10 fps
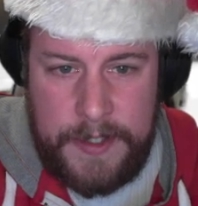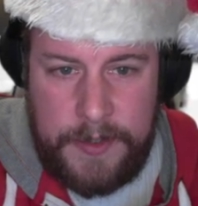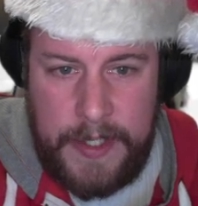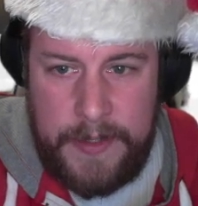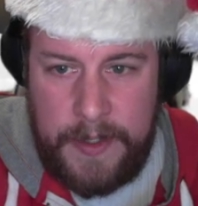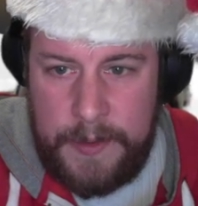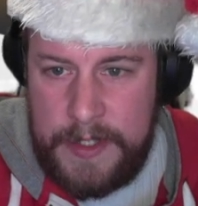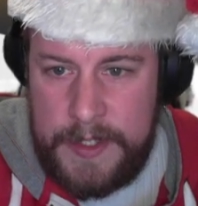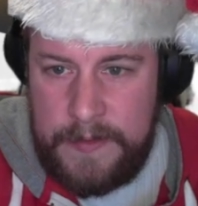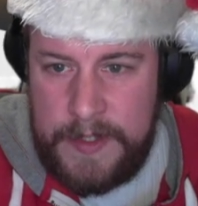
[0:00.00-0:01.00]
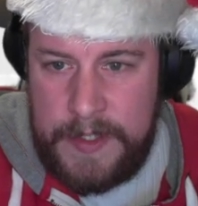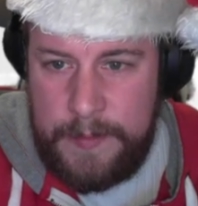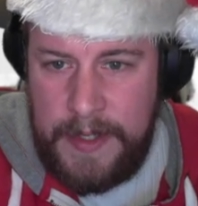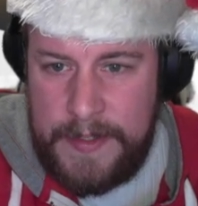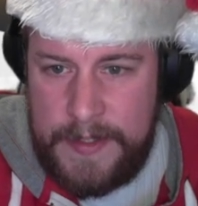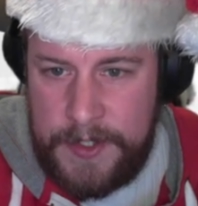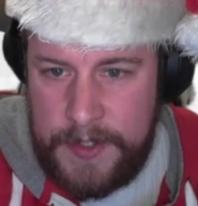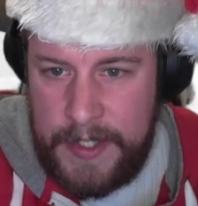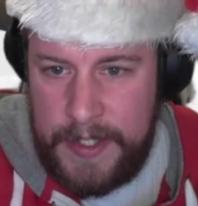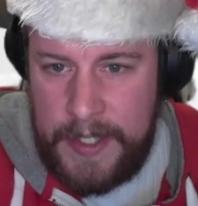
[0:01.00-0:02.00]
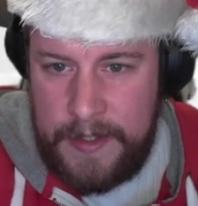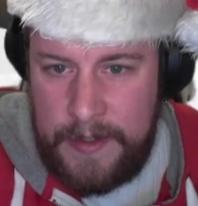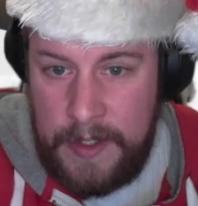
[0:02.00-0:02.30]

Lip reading: create the whole service dependency tree again,